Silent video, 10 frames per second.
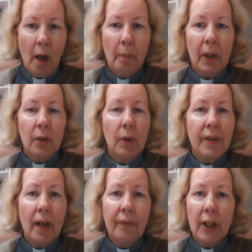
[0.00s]
But
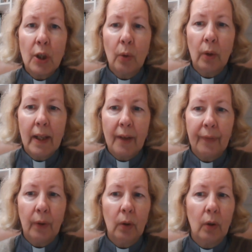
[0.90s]
whatever your
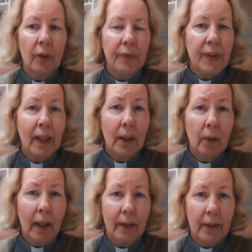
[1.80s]
level of skill
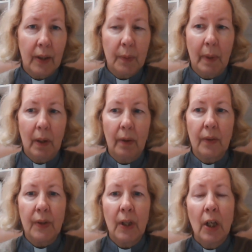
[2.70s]
and
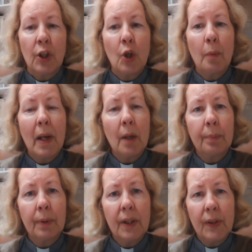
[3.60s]
experience, you may
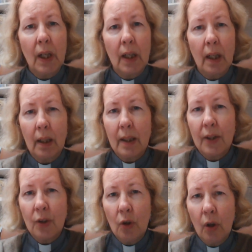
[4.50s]
appreciate that it
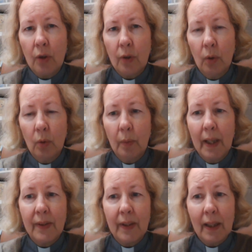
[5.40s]
is not
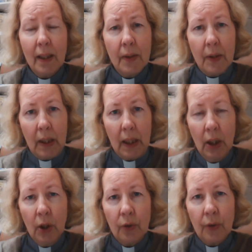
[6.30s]
always easy
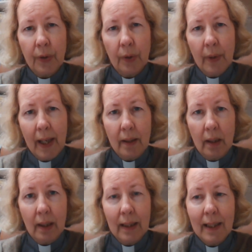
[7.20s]
to thread
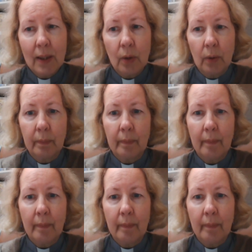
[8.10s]
a needle.